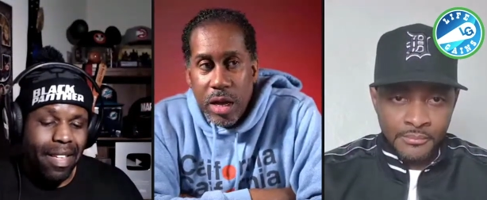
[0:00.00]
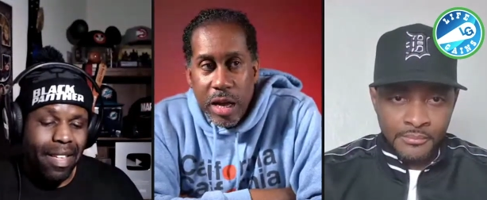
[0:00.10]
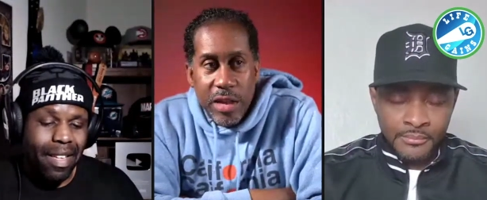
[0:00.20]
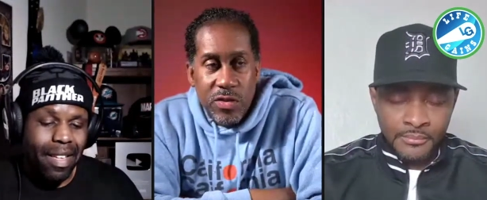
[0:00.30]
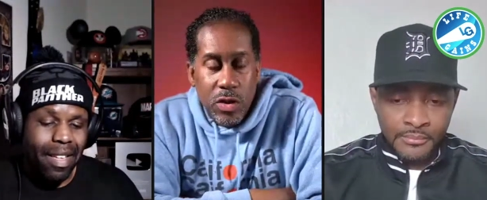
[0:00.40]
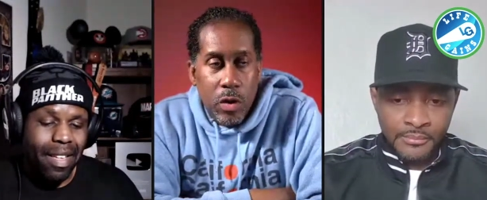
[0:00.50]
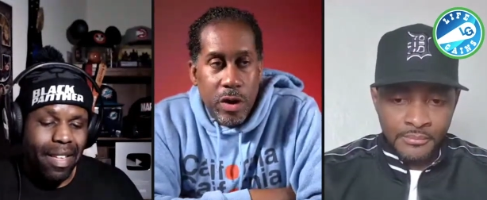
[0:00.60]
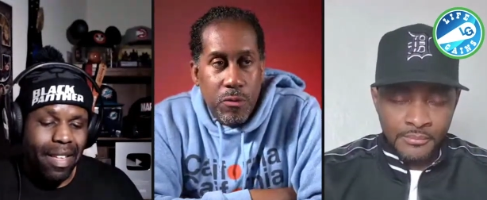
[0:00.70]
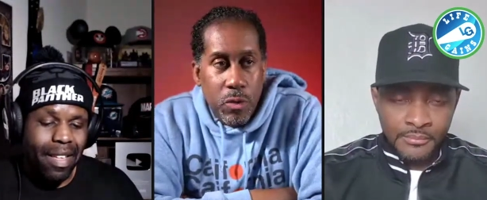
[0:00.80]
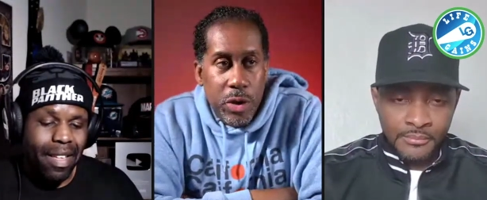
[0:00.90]
Speaker 1: And so
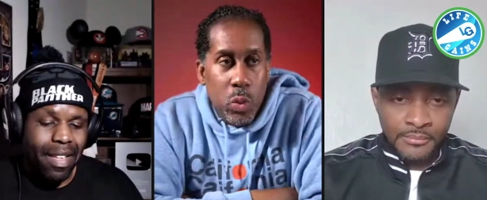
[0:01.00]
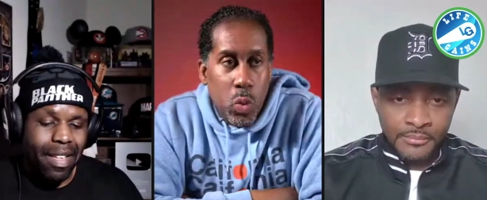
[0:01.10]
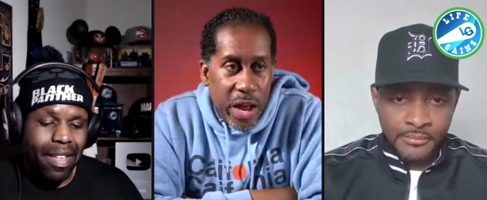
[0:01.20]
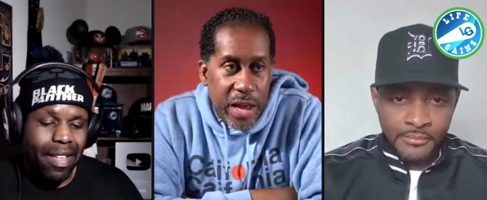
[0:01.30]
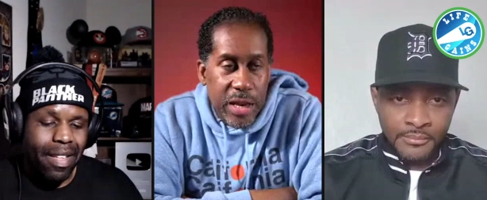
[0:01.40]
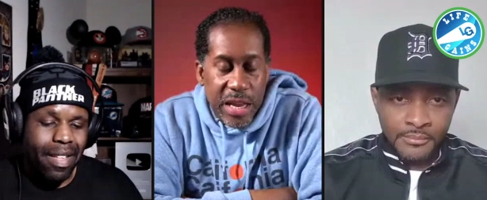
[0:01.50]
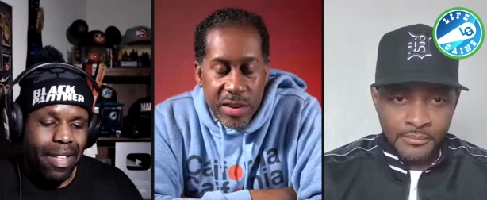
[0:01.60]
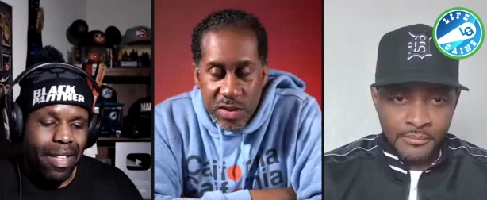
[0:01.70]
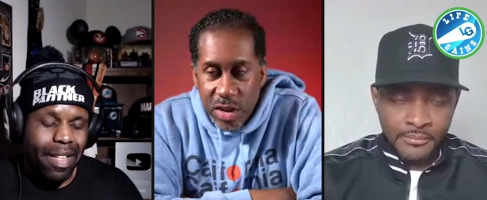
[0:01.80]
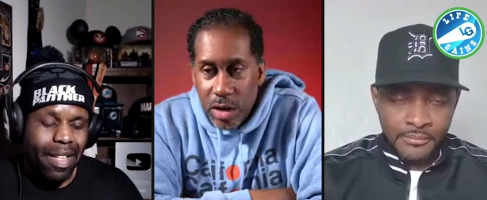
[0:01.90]
if we wait
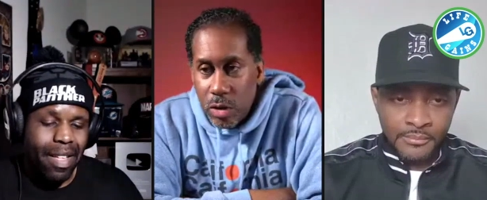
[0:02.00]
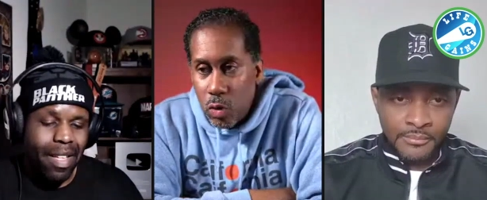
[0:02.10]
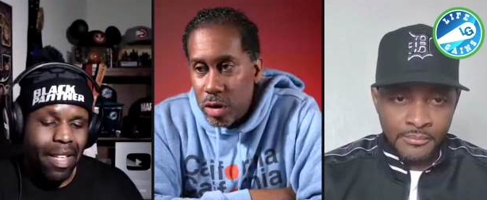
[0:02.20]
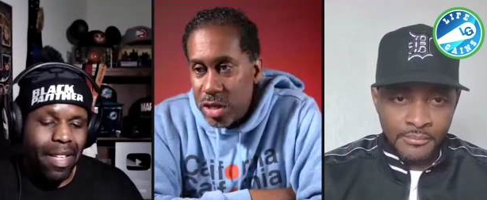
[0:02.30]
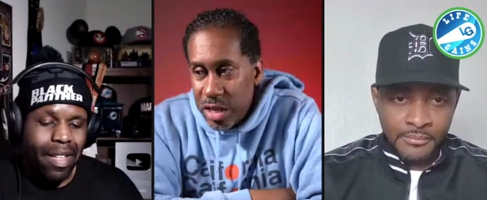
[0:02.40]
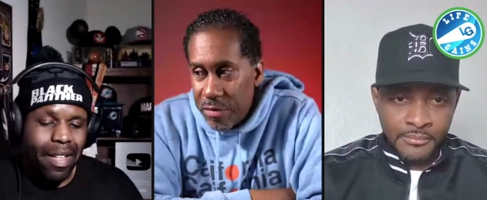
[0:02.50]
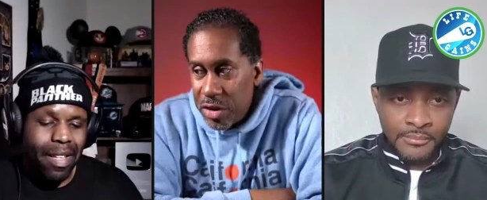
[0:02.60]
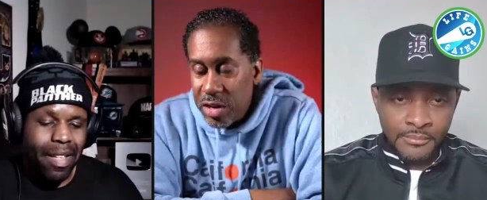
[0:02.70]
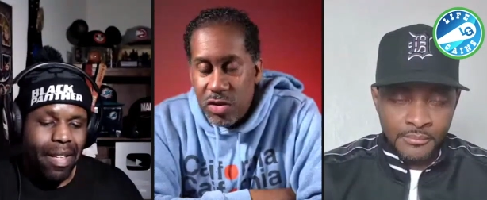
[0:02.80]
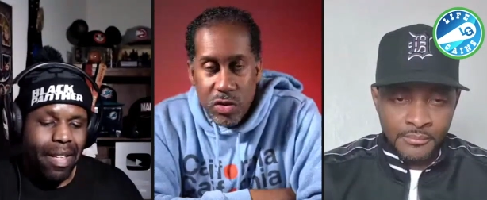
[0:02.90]
until we're
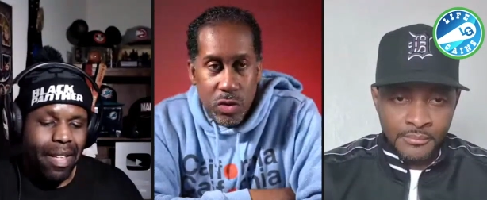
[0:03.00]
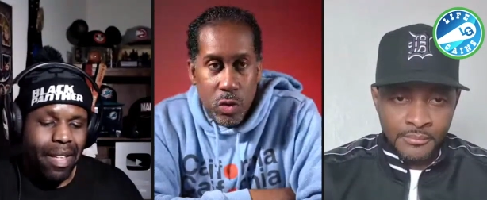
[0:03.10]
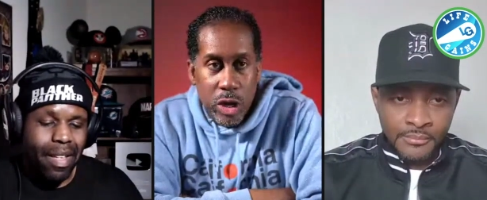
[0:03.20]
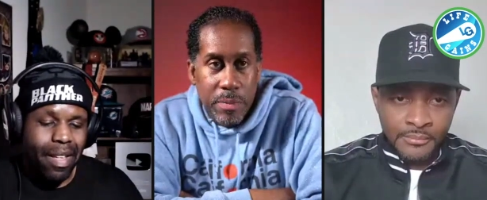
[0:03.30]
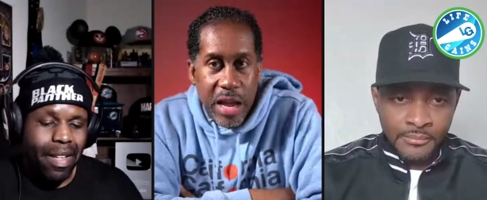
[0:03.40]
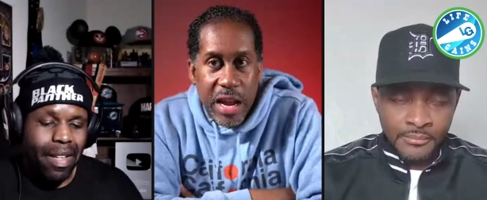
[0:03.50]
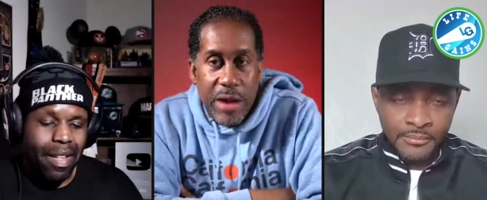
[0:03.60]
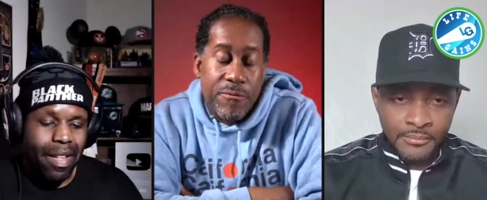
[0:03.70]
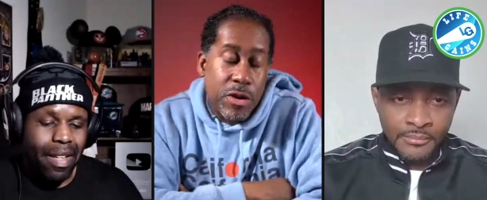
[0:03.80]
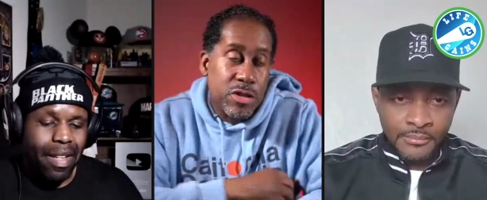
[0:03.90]
seventy-two, we may
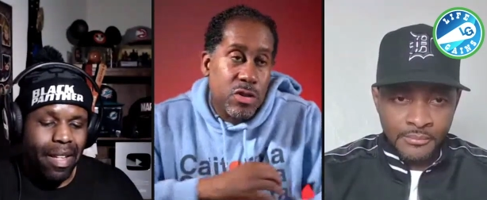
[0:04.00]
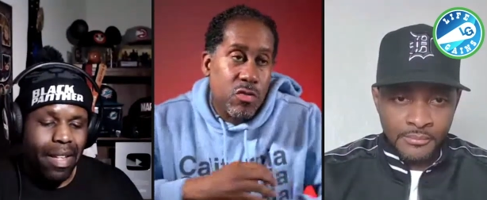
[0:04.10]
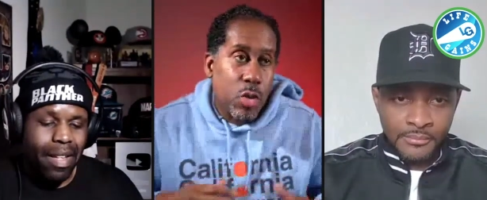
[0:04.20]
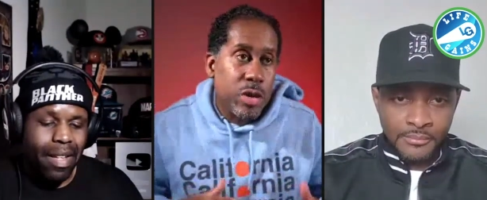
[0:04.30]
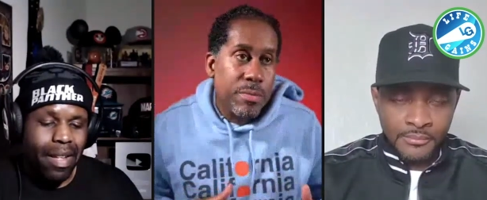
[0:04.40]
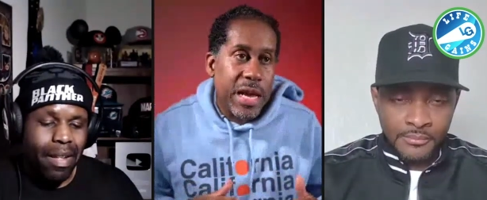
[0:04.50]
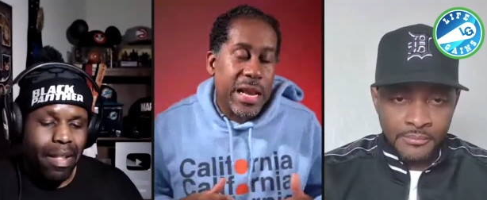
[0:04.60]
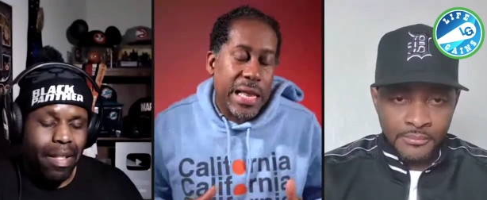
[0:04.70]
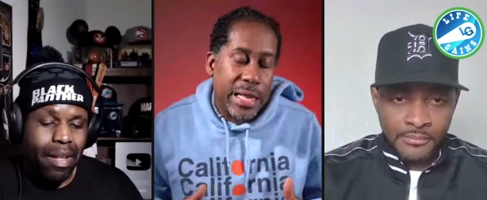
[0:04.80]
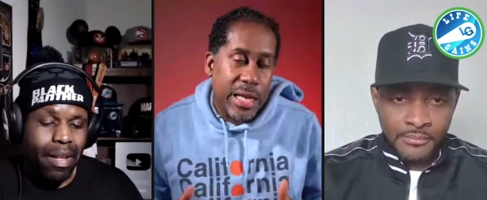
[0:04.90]
not, first of all, we may
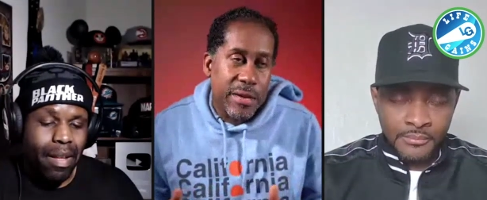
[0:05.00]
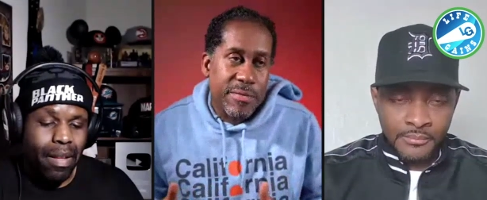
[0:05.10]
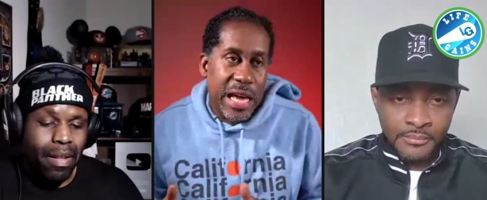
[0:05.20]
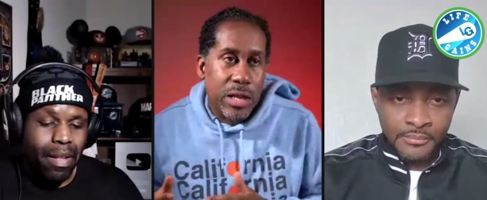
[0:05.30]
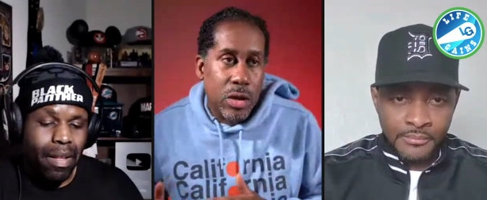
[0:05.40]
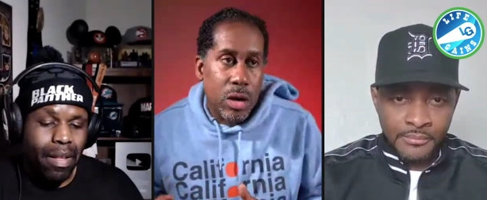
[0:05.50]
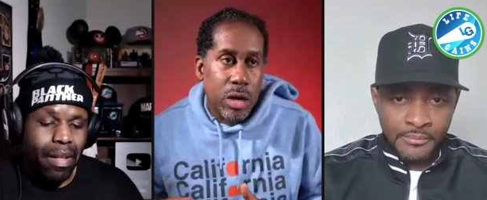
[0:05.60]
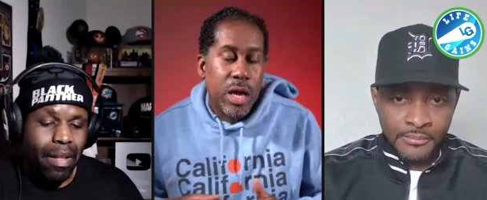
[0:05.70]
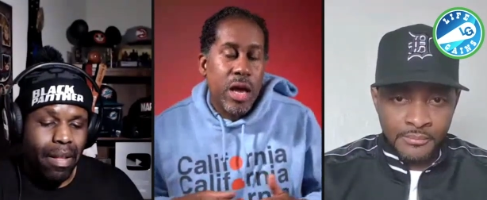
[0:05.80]
not live that long.